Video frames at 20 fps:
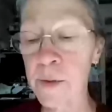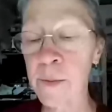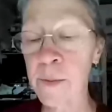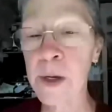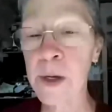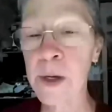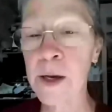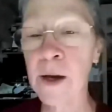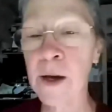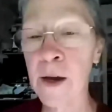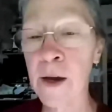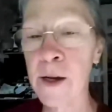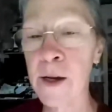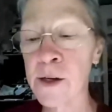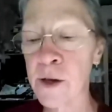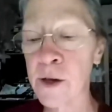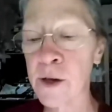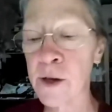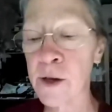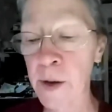book
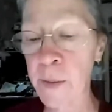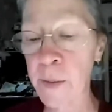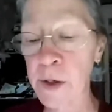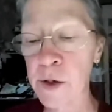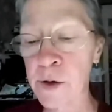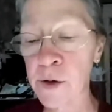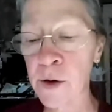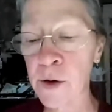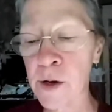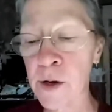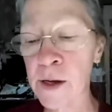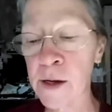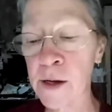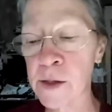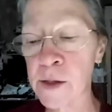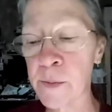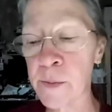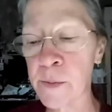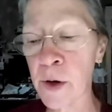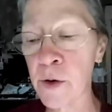behind our
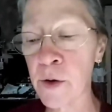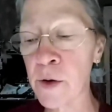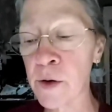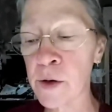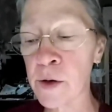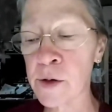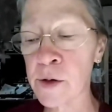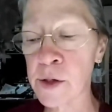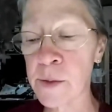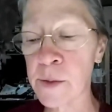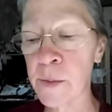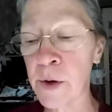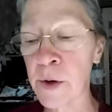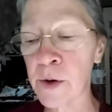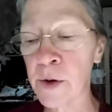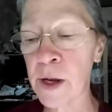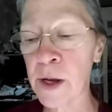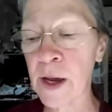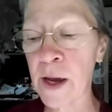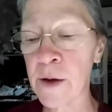repertory is
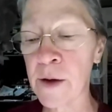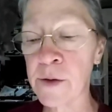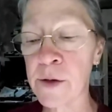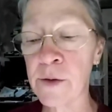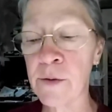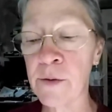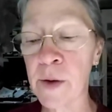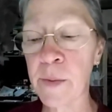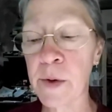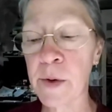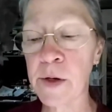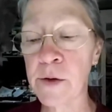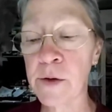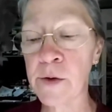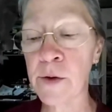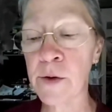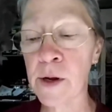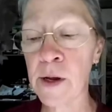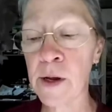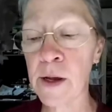Boger's Bonninghausen
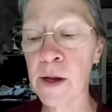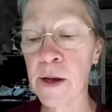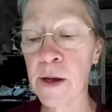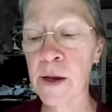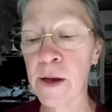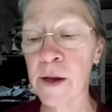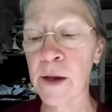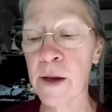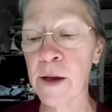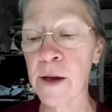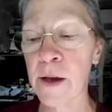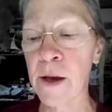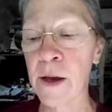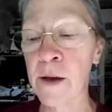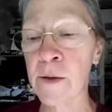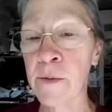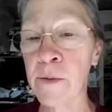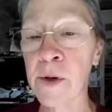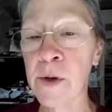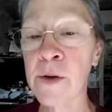Repertory,
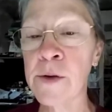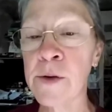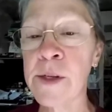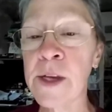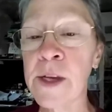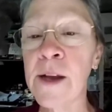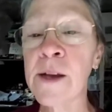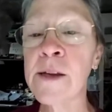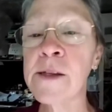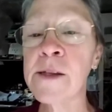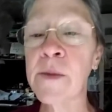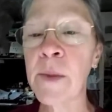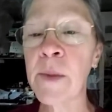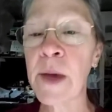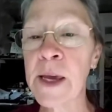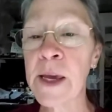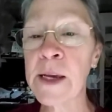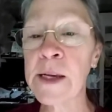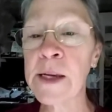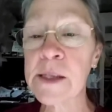and we use that
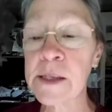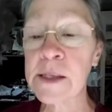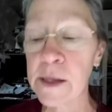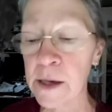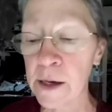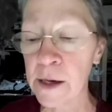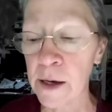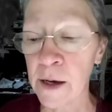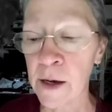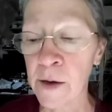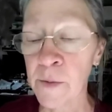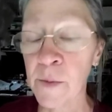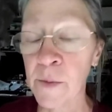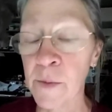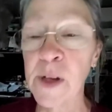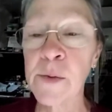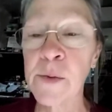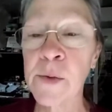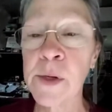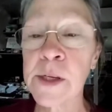as the base.
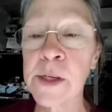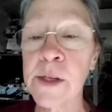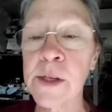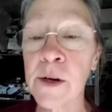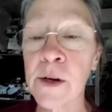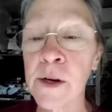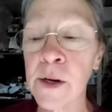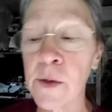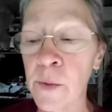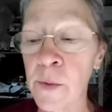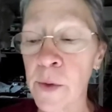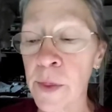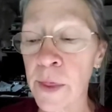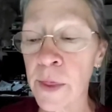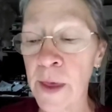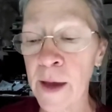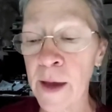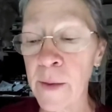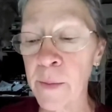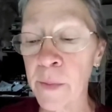And once we started
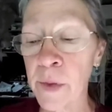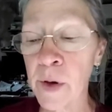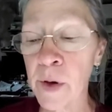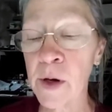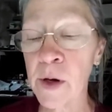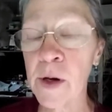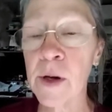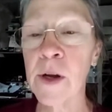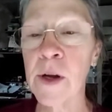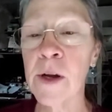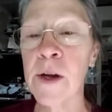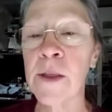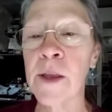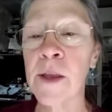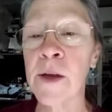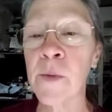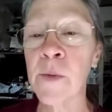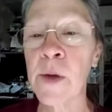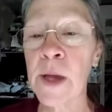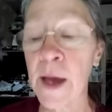with that book,
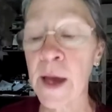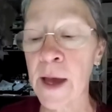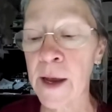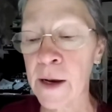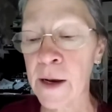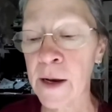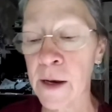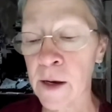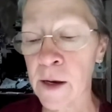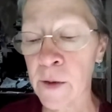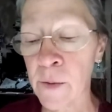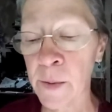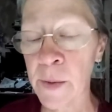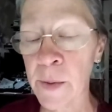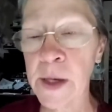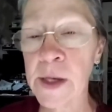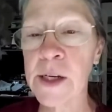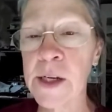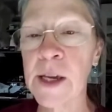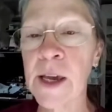then we
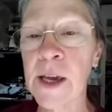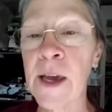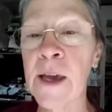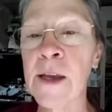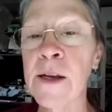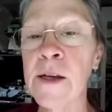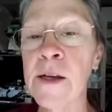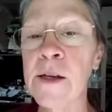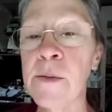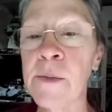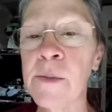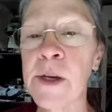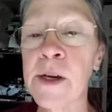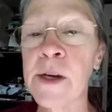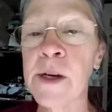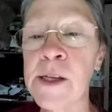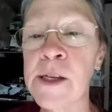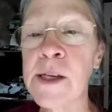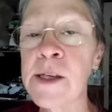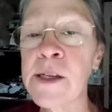went to Kent
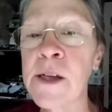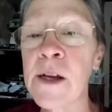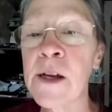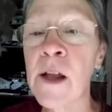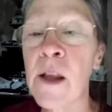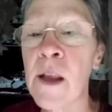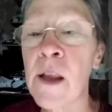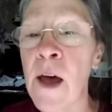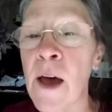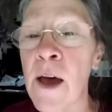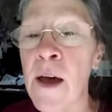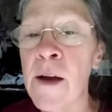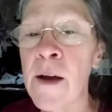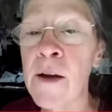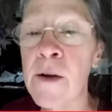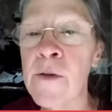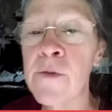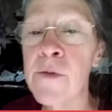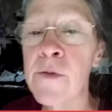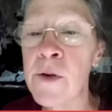because he's got a
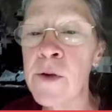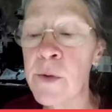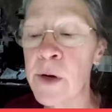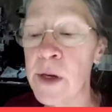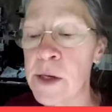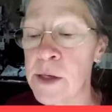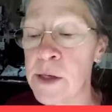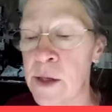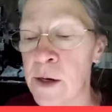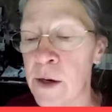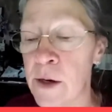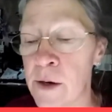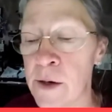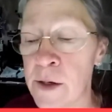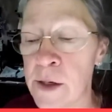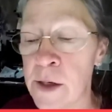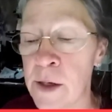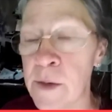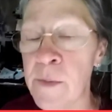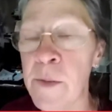lot of rubrics
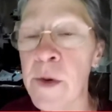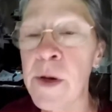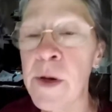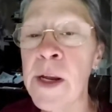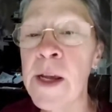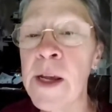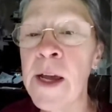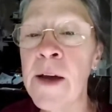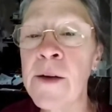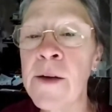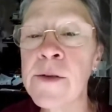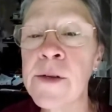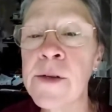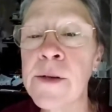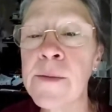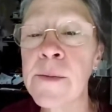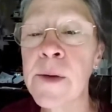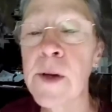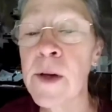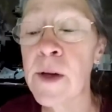that aren't in
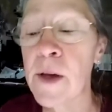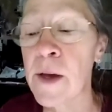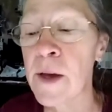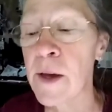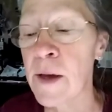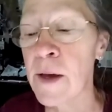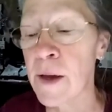Bonninghausen.